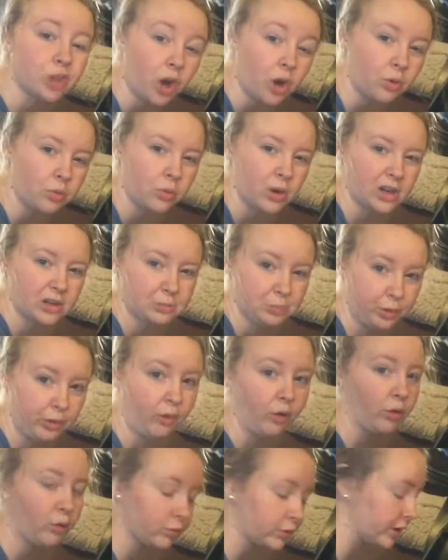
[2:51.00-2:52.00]
don't want to
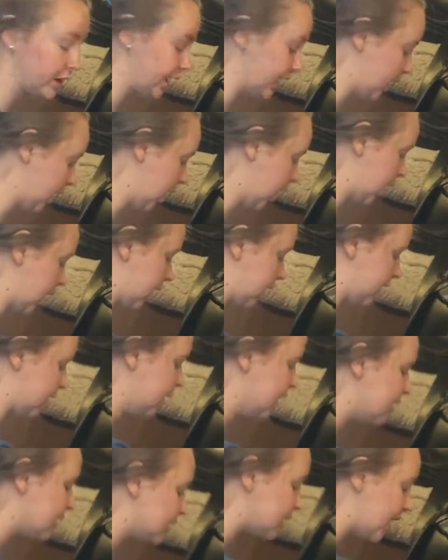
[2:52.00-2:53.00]
pull really hard.
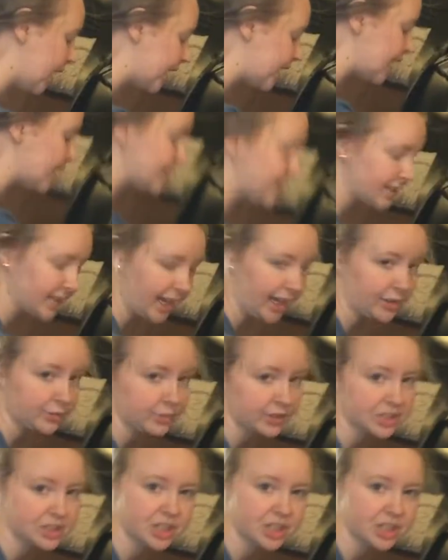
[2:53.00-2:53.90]
Like I said, we